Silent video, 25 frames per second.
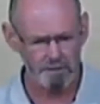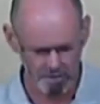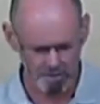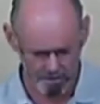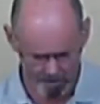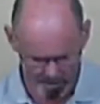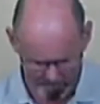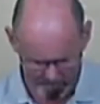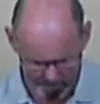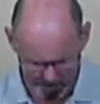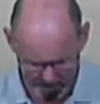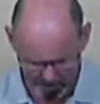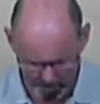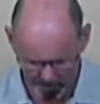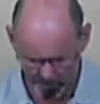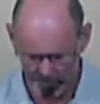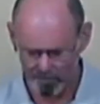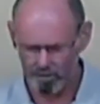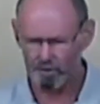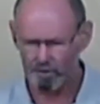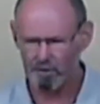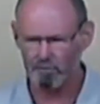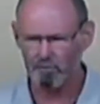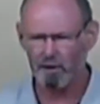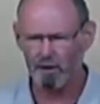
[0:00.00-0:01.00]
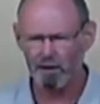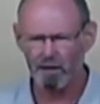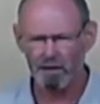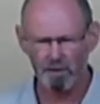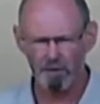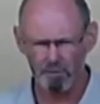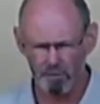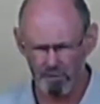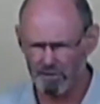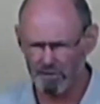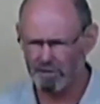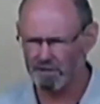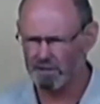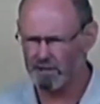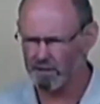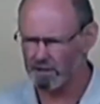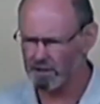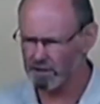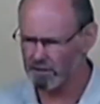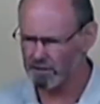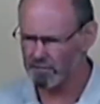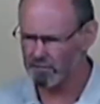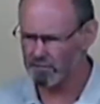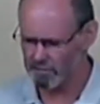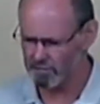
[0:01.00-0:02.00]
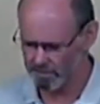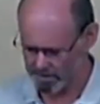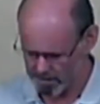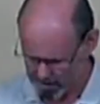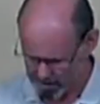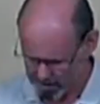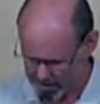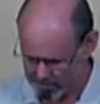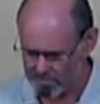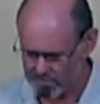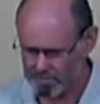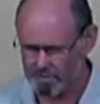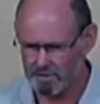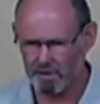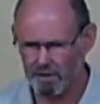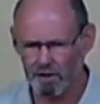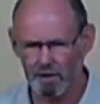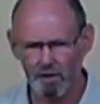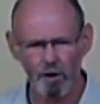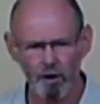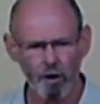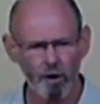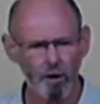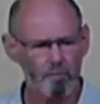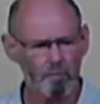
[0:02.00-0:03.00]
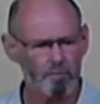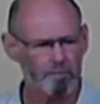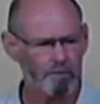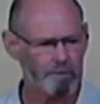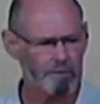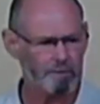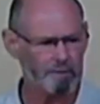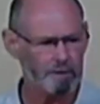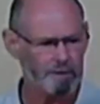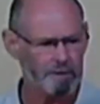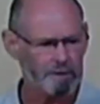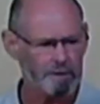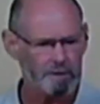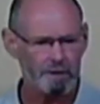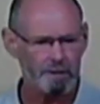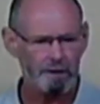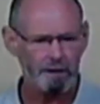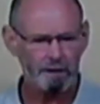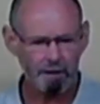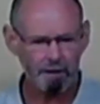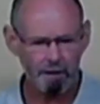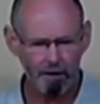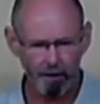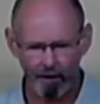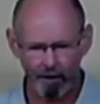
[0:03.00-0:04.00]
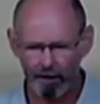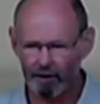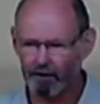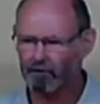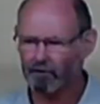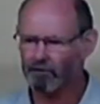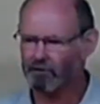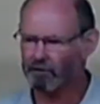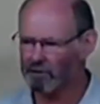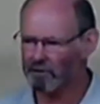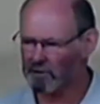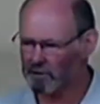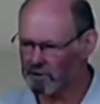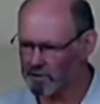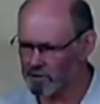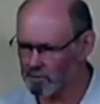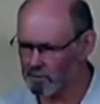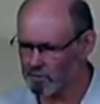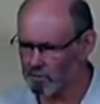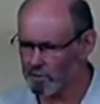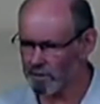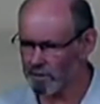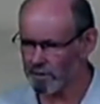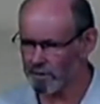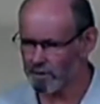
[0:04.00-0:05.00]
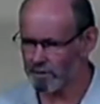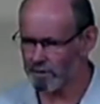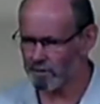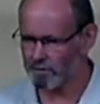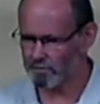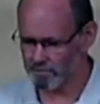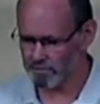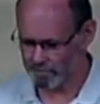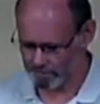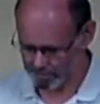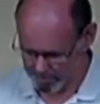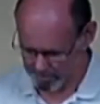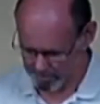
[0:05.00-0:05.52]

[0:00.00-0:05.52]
Germany, for he paid with his life for his uncompromising Christian witness.